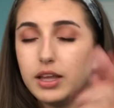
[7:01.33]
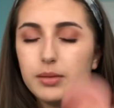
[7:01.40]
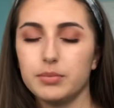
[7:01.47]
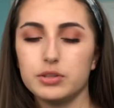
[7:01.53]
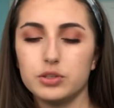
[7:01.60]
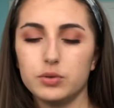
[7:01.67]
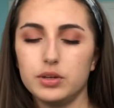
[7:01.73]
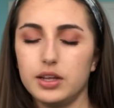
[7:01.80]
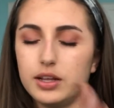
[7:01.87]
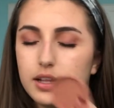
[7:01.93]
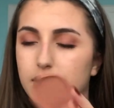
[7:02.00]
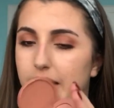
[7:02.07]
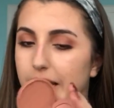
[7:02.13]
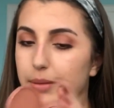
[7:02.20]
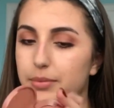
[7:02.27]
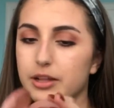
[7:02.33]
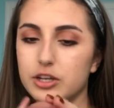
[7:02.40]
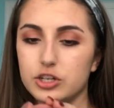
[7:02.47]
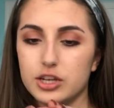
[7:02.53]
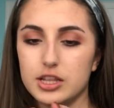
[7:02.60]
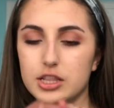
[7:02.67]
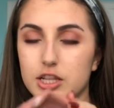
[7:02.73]
Amazonian clay
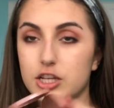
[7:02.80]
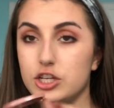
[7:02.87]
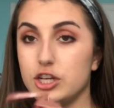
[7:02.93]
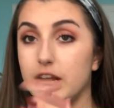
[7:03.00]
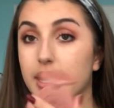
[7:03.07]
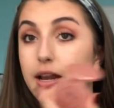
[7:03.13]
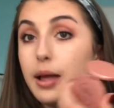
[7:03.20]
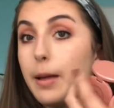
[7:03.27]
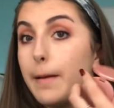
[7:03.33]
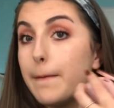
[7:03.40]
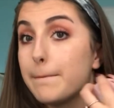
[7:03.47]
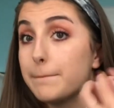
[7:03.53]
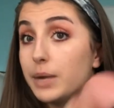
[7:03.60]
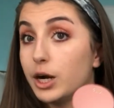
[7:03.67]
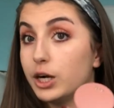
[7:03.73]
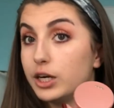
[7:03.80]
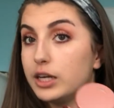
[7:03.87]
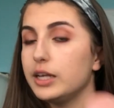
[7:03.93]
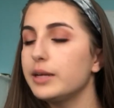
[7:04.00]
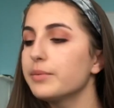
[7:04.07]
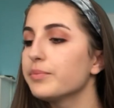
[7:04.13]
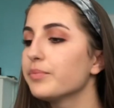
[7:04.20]
blush in the shade
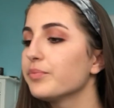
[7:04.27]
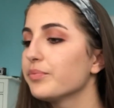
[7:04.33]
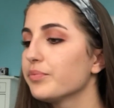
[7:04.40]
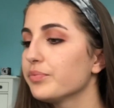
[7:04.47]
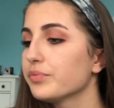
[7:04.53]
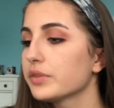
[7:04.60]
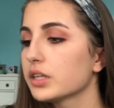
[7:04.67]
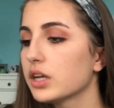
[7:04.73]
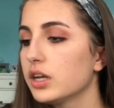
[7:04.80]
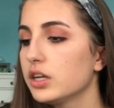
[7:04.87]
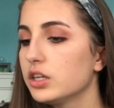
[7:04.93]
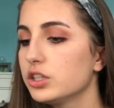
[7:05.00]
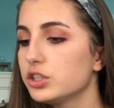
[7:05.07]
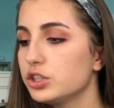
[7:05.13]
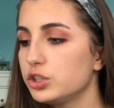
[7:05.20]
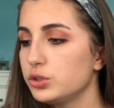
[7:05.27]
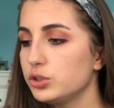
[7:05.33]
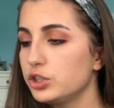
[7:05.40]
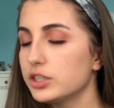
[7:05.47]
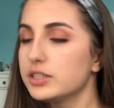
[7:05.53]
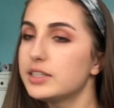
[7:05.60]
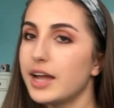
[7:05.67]
Party, to
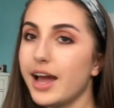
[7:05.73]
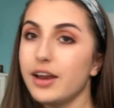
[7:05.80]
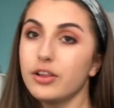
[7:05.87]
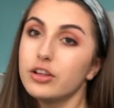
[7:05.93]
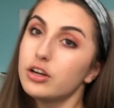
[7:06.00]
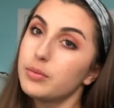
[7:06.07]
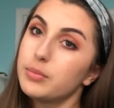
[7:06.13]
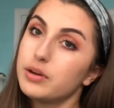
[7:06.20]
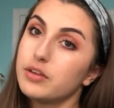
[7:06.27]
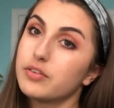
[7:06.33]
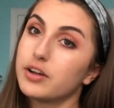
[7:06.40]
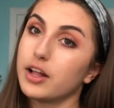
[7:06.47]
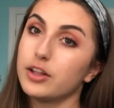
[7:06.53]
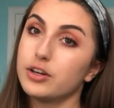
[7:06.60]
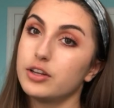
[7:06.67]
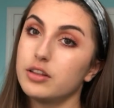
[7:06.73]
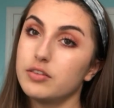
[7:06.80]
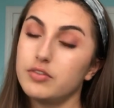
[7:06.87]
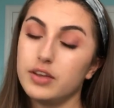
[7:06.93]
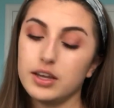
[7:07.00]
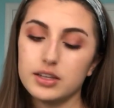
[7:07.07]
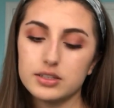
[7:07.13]
just add a little bit of color to the
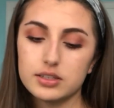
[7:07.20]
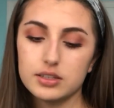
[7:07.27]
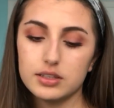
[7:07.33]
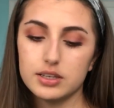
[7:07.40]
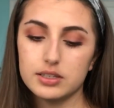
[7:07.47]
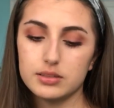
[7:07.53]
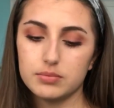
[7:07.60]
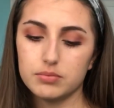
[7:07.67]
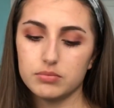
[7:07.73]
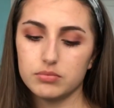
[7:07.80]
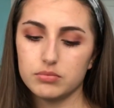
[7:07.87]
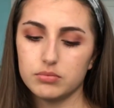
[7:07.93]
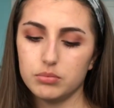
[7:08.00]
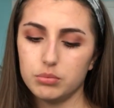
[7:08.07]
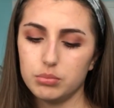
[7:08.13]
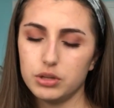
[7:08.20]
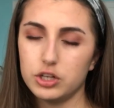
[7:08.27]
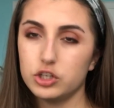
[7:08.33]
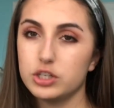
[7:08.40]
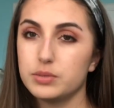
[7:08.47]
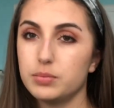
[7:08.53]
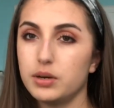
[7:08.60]
face. This
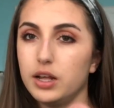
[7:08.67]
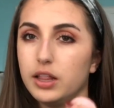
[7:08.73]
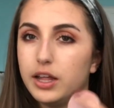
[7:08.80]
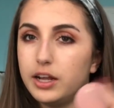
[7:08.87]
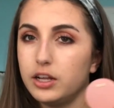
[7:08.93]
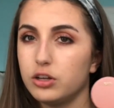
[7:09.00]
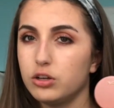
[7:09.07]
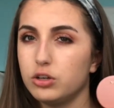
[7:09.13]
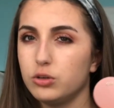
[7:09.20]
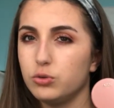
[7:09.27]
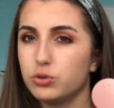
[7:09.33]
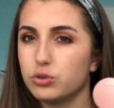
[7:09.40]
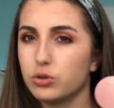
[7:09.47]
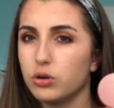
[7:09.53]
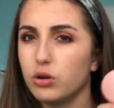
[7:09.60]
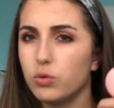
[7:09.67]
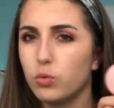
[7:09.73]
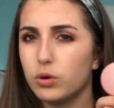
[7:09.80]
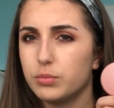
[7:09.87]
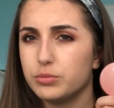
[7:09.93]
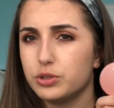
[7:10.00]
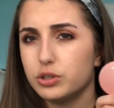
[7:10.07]
blush is pretty like neutral,
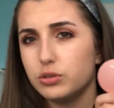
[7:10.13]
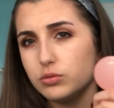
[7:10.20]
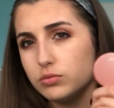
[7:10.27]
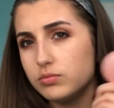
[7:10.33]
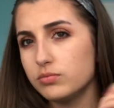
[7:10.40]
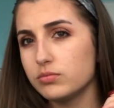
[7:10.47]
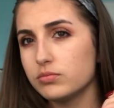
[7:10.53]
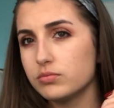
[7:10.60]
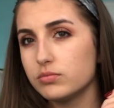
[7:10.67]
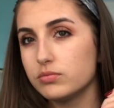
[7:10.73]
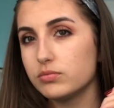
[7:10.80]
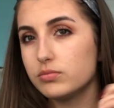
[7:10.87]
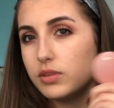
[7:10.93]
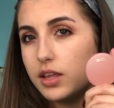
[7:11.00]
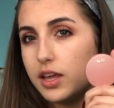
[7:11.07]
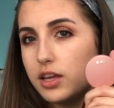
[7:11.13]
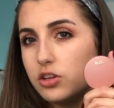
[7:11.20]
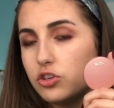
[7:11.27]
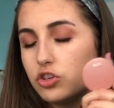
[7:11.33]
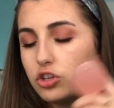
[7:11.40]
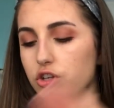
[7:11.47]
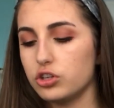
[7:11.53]
warm
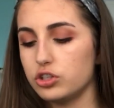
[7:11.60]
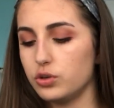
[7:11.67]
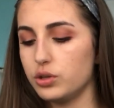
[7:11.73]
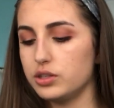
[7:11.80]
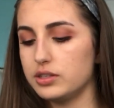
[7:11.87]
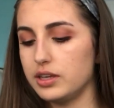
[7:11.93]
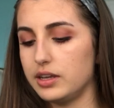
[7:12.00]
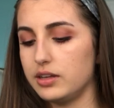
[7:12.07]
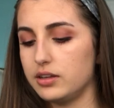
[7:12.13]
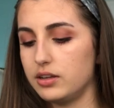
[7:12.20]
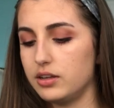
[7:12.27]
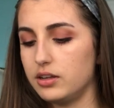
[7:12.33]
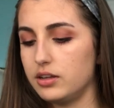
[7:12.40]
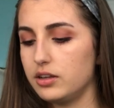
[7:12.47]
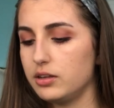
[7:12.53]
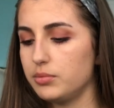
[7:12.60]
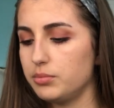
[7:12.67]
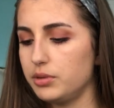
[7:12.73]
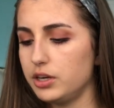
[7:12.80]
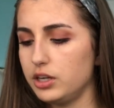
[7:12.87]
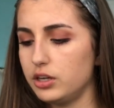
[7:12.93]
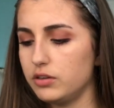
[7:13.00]
tone-ish, so it's like
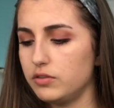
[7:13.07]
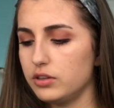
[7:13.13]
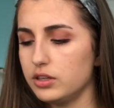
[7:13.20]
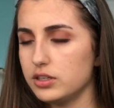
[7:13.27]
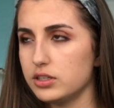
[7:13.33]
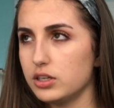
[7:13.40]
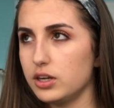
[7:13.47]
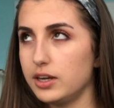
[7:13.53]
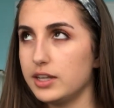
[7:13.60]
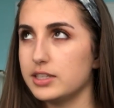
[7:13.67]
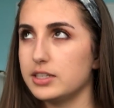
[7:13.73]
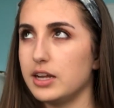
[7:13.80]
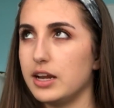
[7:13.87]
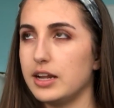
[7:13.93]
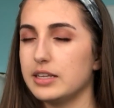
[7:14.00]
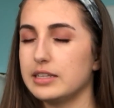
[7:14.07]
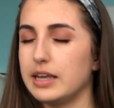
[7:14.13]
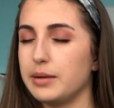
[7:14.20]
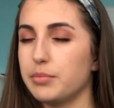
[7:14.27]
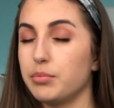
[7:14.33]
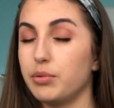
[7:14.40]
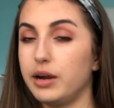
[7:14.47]
pretty good for this look. It's not as
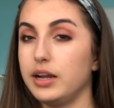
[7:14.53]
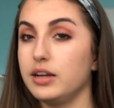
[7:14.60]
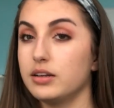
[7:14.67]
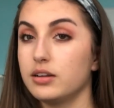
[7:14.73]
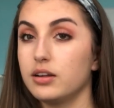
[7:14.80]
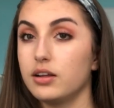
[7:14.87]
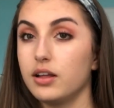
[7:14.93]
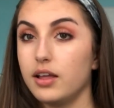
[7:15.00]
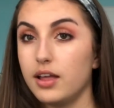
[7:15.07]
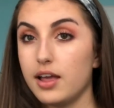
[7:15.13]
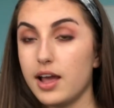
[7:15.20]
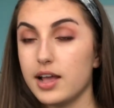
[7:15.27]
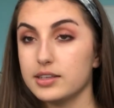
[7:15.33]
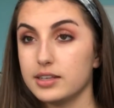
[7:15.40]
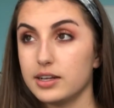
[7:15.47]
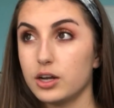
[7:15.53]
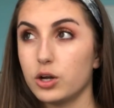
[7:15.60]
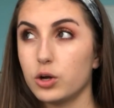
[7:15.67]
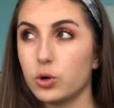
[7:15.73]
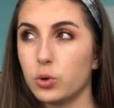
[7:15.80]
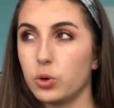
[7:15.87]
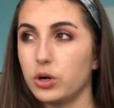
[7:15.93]
like bright as like a
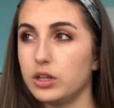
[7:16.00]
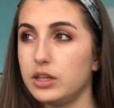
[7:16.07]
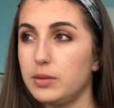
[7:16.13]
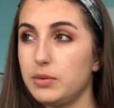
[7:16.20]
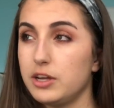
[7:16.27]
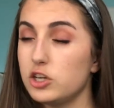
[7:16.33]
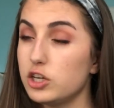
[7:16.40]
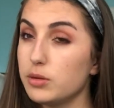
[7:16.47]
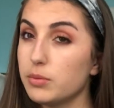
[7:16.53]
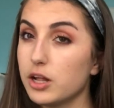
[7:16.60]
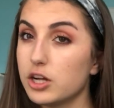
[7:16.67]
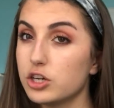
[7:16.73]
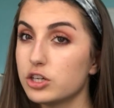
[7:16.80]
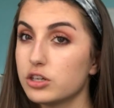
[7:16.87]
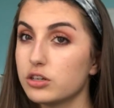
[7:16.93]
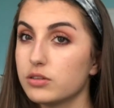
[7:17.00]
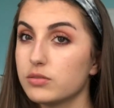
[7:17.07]
corally peachy blush,